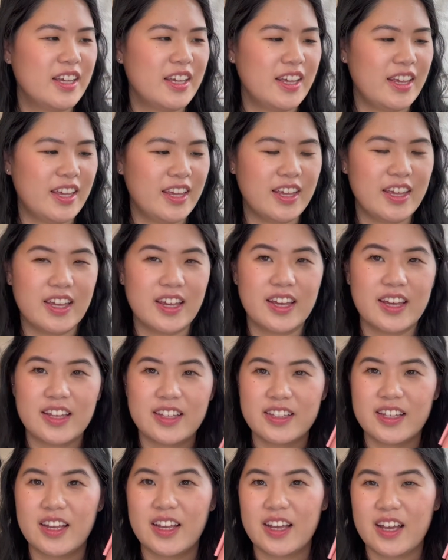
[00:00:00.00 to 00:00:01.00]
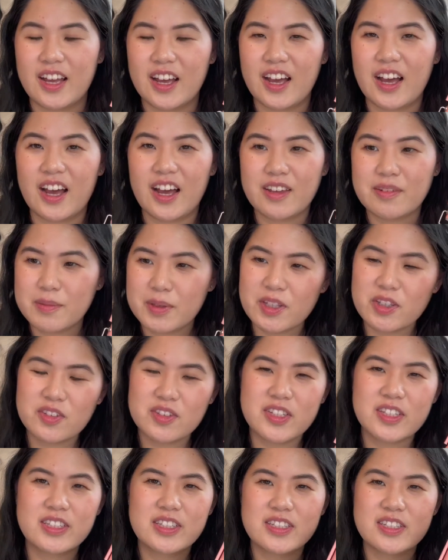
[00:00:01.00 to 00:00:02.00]
And I've been
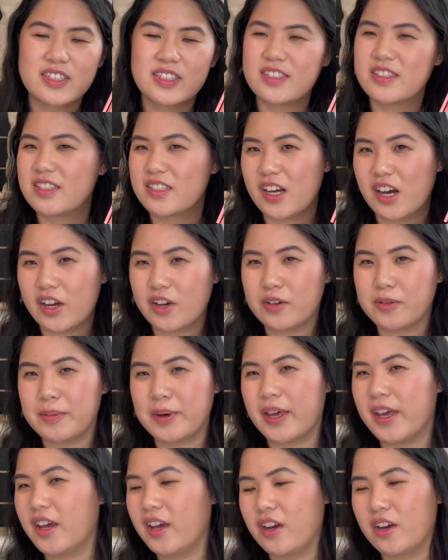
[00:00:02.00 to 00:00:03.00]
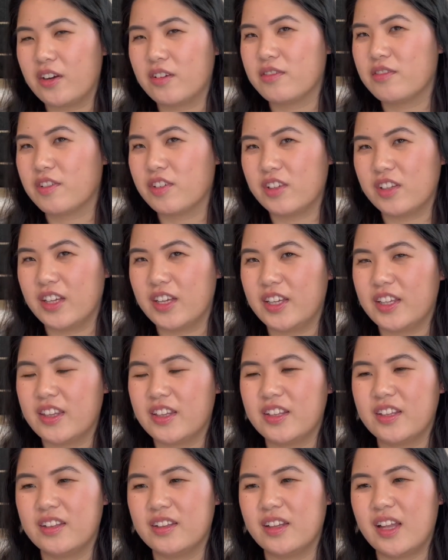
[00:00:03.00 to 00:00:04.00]
using this to style my hair for like
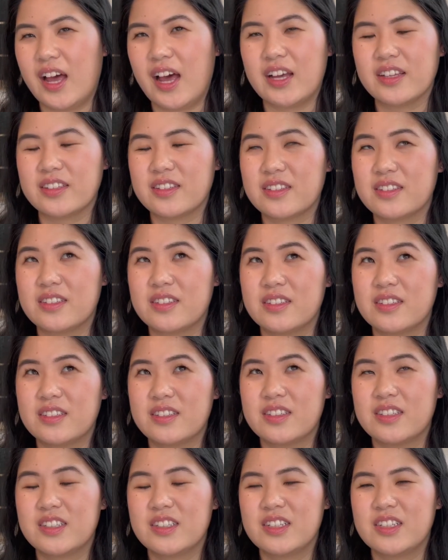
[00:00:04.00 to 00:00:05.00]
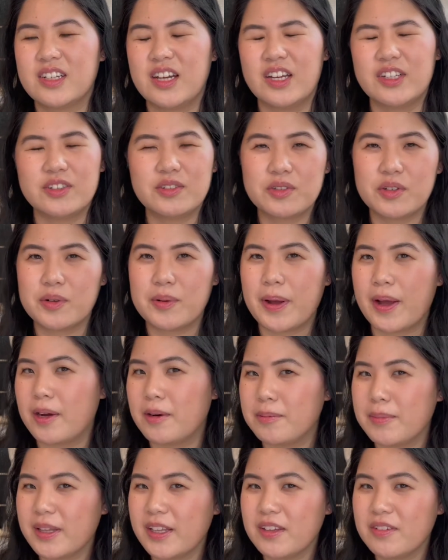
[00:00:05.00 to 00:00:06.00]
the last, I don't know how
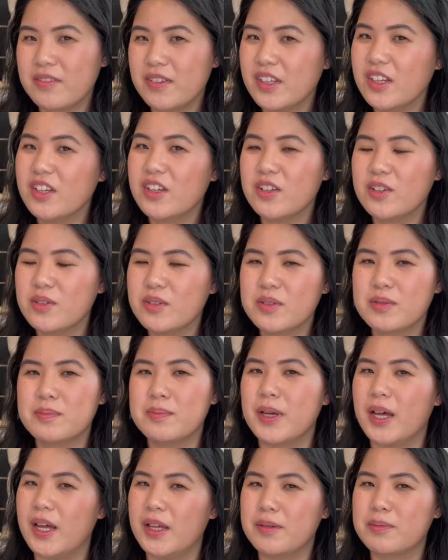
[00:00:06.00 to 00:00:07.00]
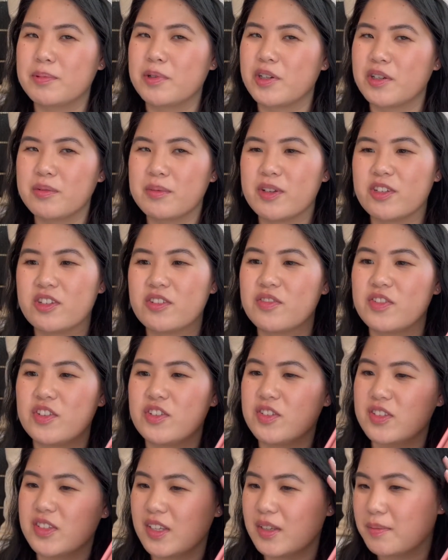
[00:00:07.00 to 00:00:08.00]
many videos, but pretty much if you
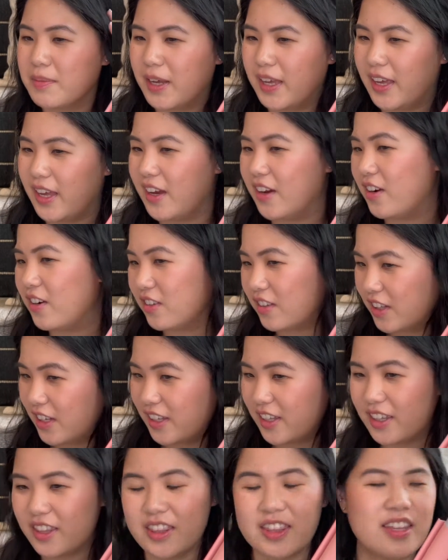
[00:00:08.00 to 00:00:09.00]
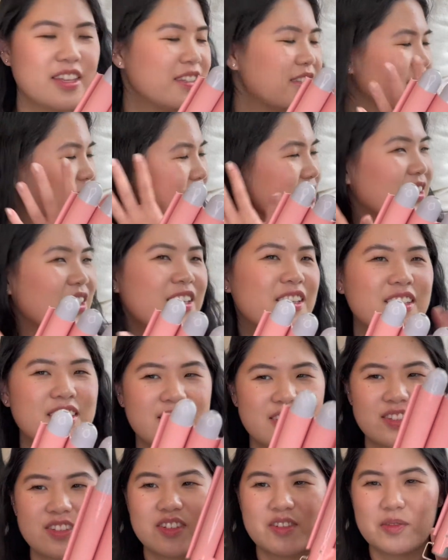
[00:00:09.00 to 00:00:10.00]
see my hair like this,
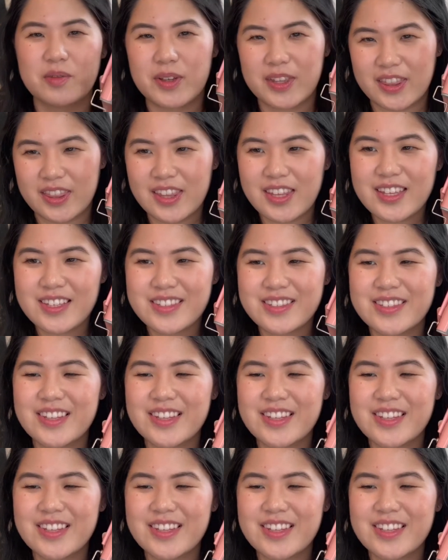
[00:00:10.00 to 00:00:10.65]
it's with this.